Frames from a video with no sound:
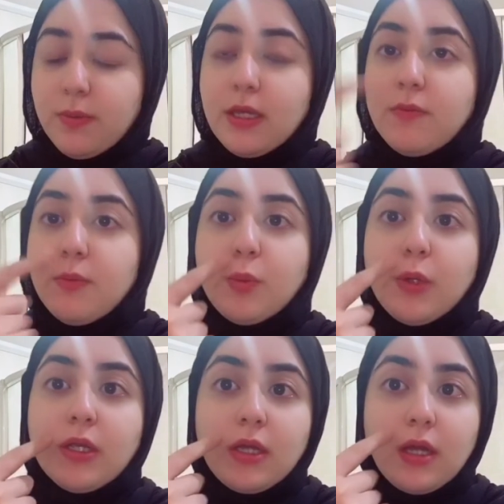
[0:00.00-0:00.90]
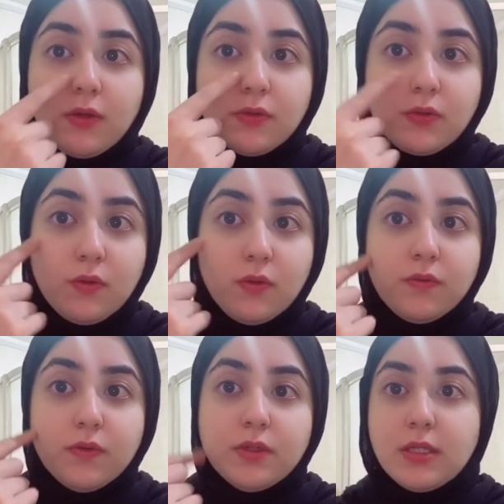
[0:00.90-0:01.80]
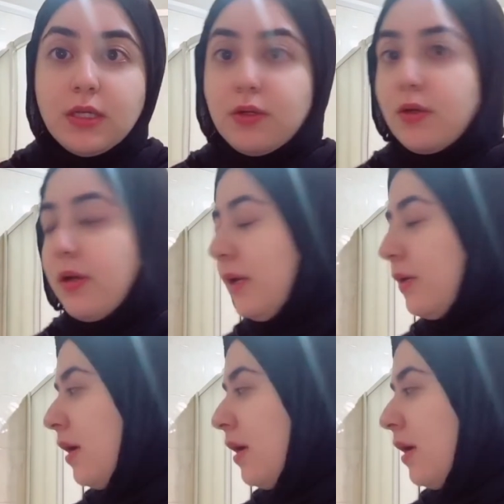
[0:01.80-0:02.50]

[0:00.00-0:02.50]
and I've been breaking out all over this area right here.